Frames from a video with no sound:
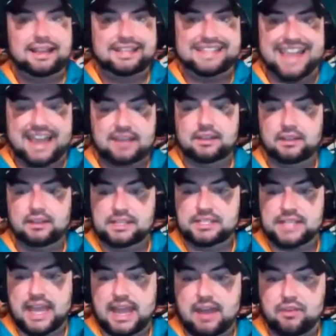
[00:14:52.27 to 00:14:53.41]
technically
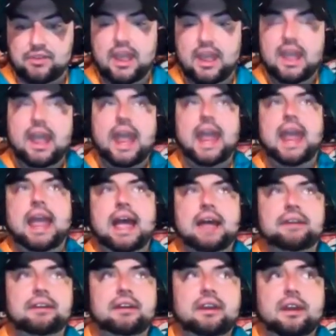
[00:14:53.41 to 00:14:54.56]
sound,
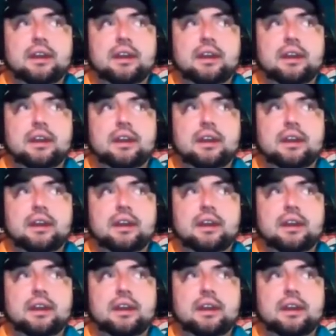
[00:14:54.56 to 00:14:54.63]
and